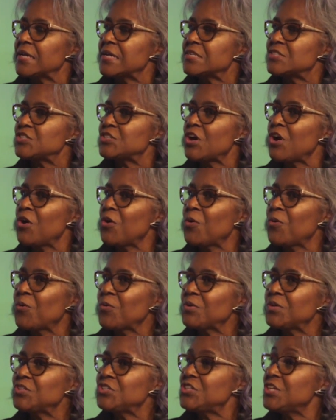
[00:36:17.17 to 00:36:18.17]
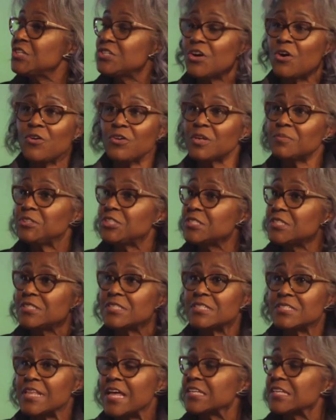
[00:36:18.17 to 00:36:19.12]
So she told him, she says,